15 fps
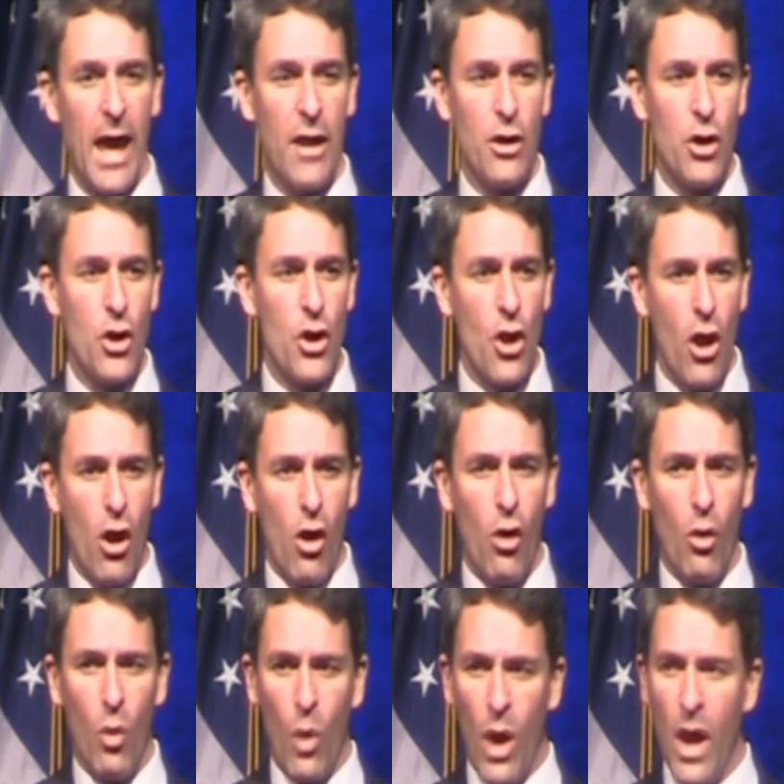and
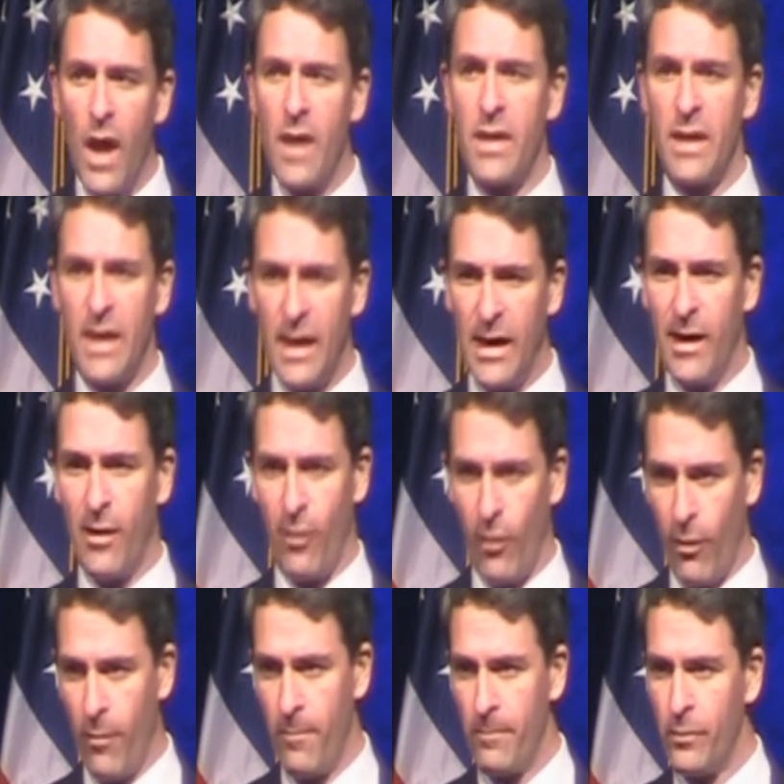no one
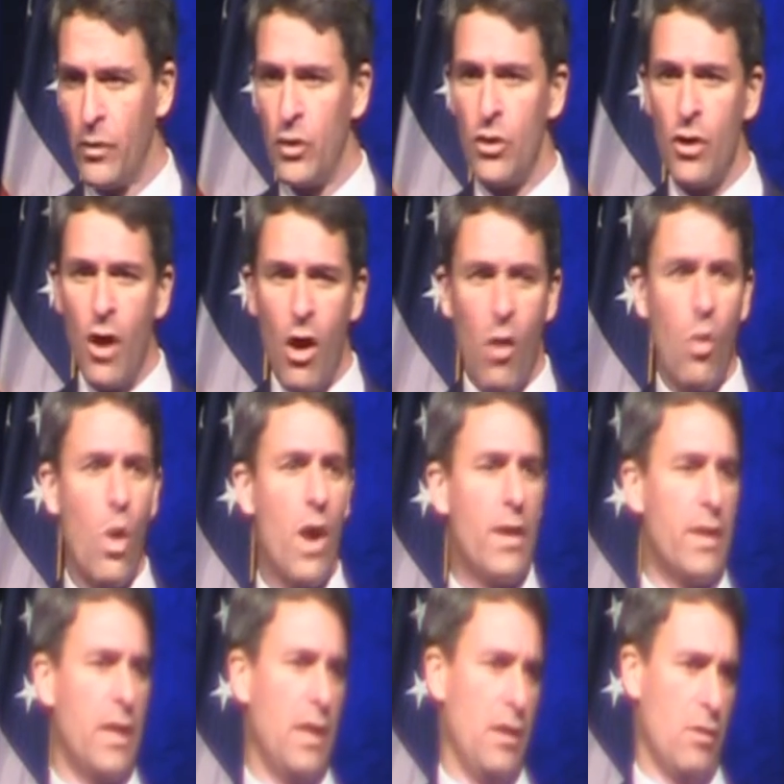here, no
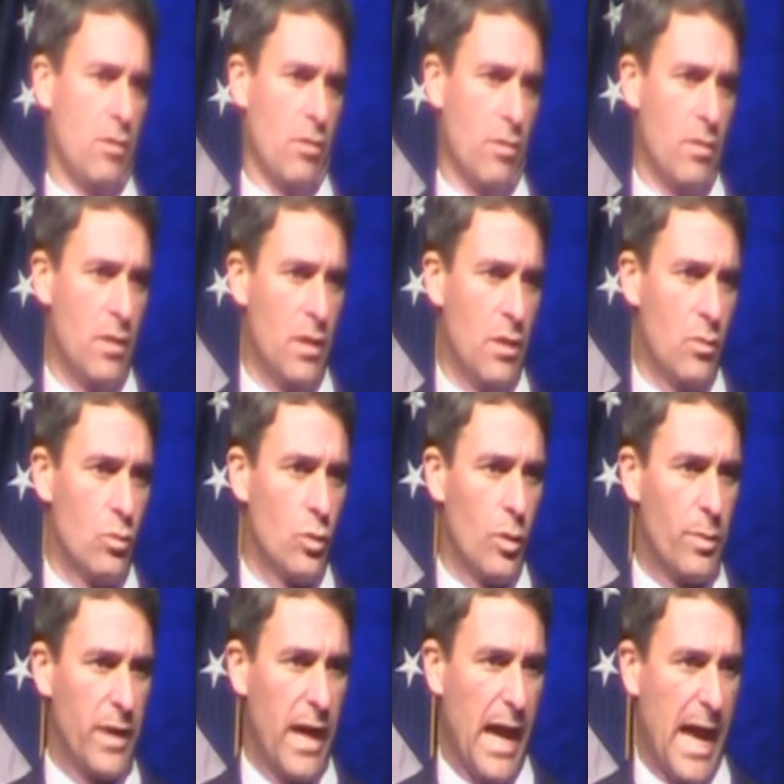one here will
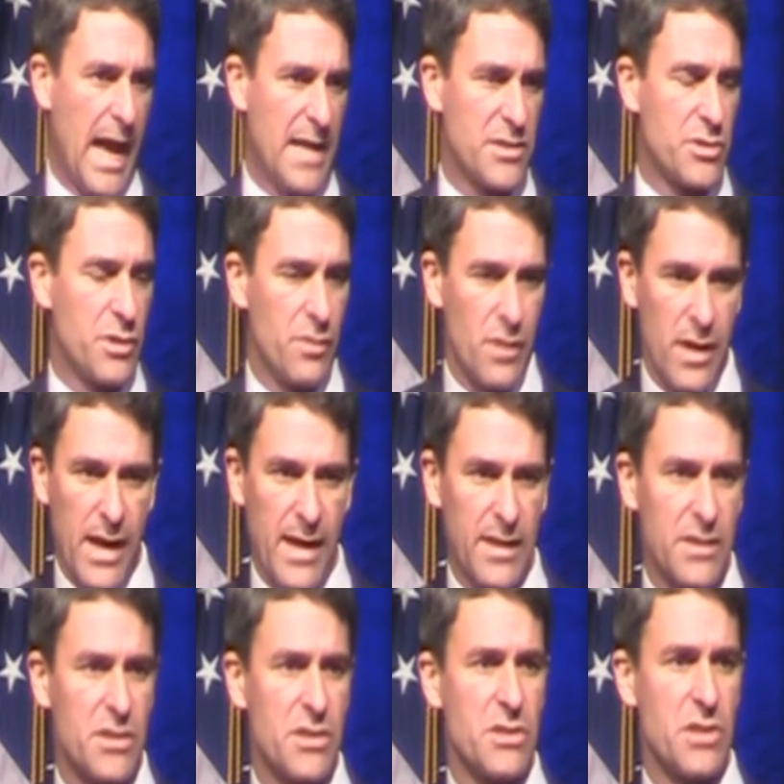be asked in the
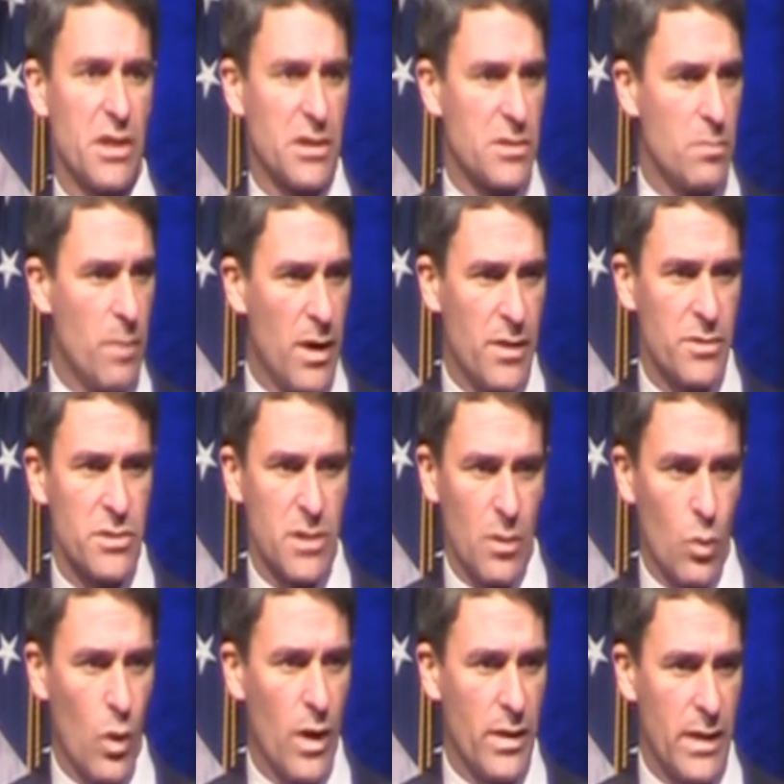next six months
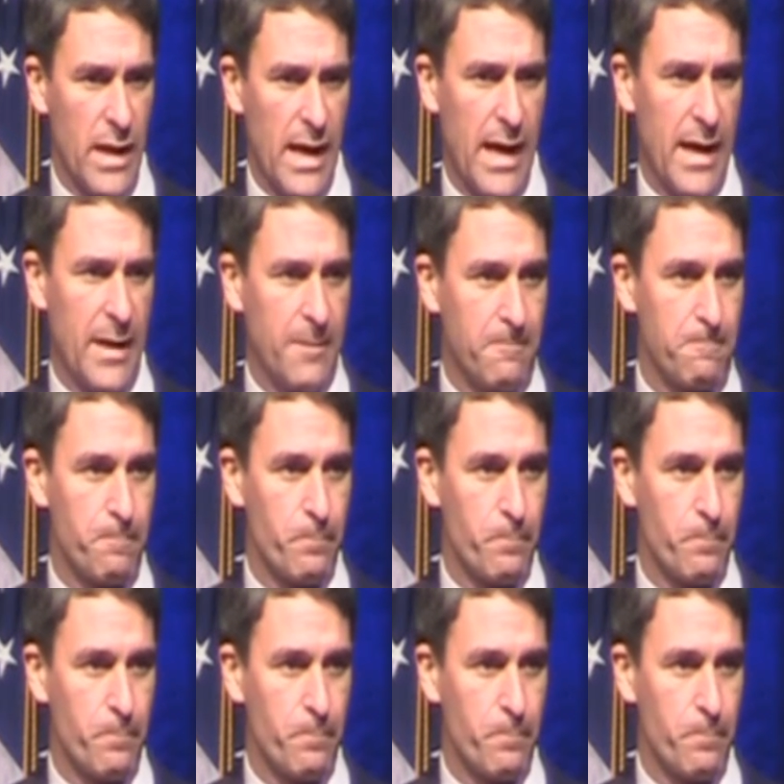and one day